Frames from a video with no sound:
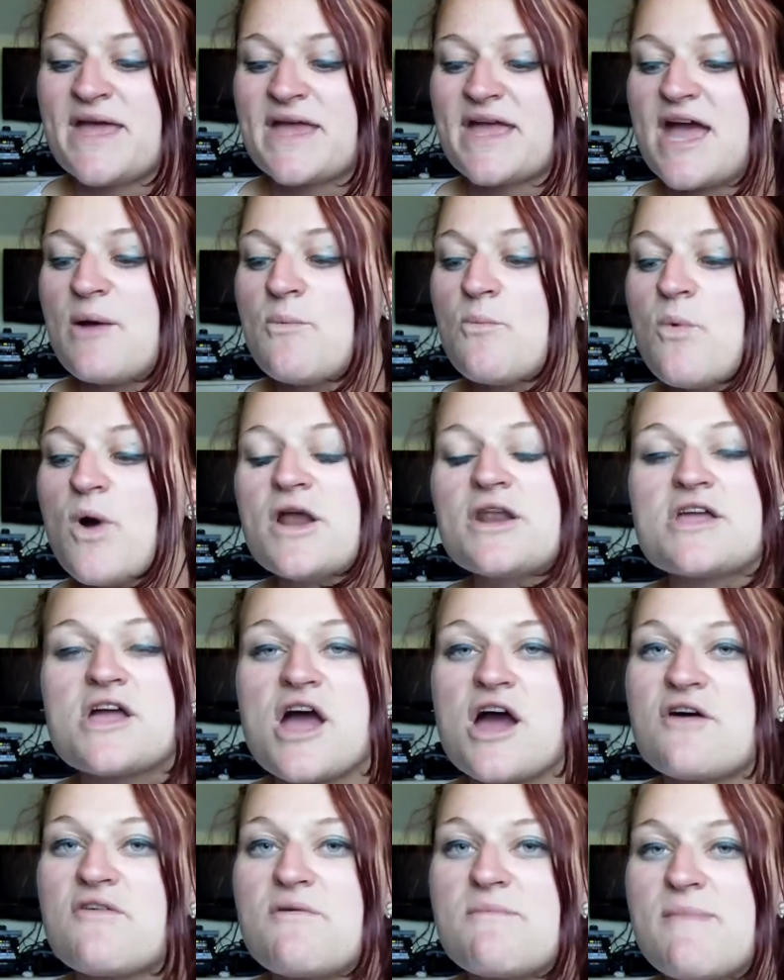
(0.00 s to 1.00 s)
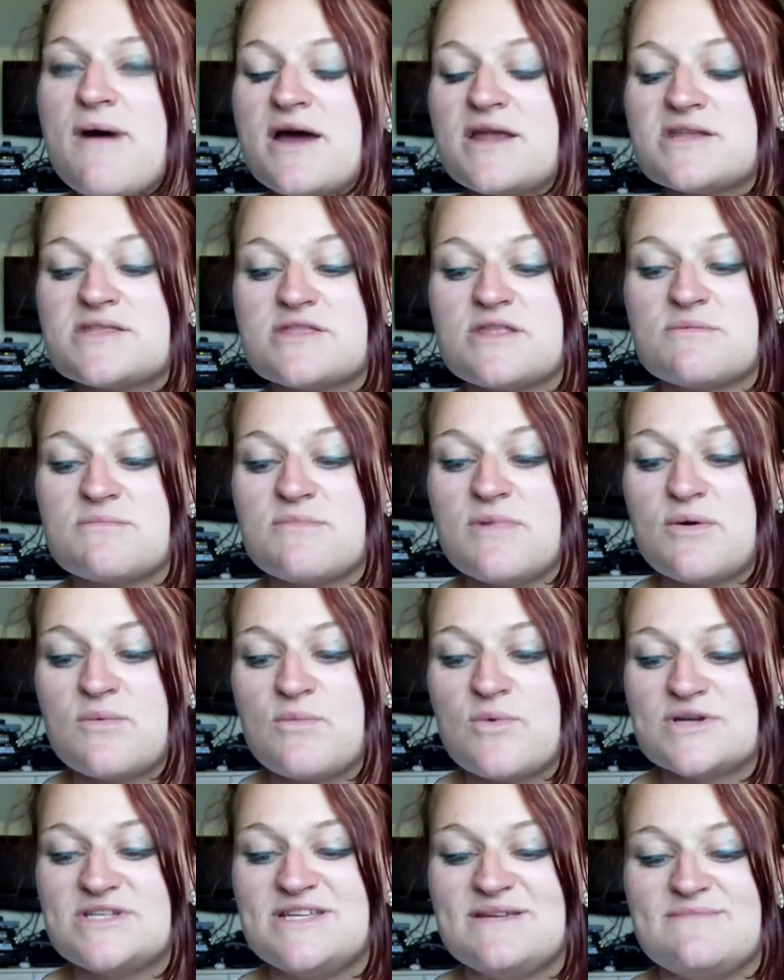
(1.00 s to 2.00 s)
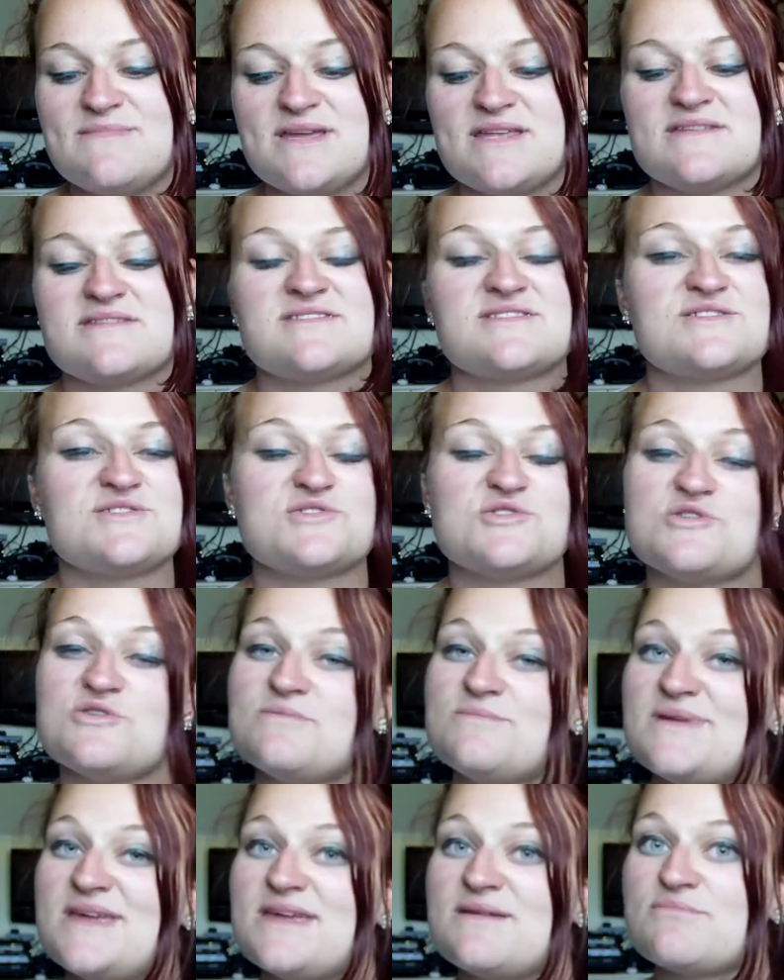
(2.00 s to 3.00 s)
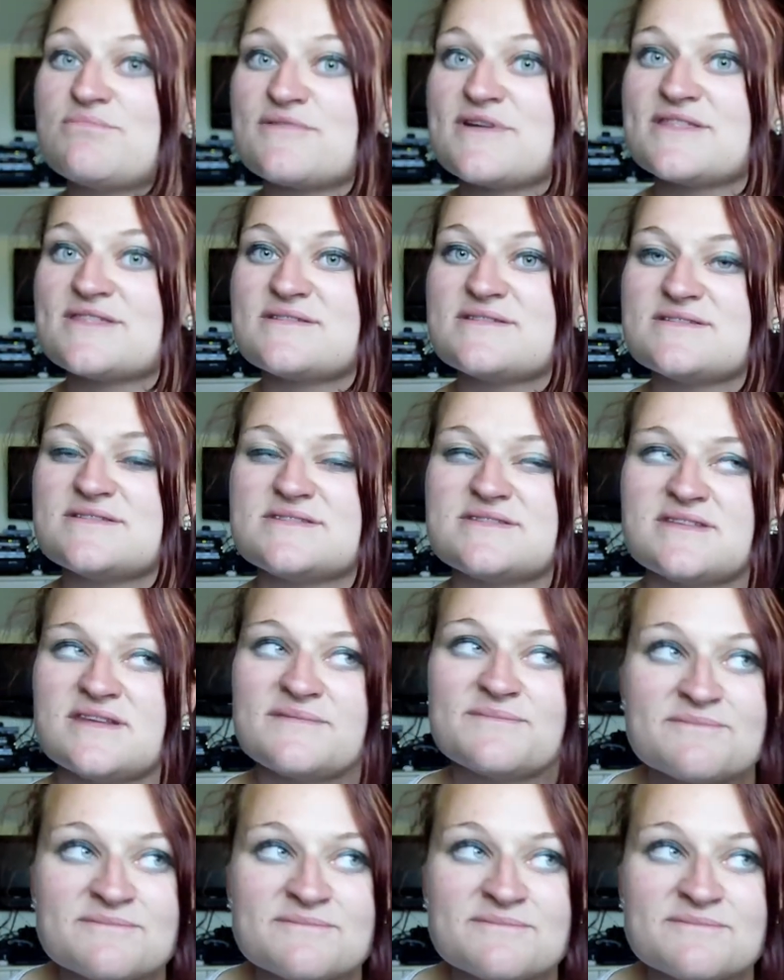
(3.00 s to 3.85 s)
Can one girl remind them what it means to be brothers?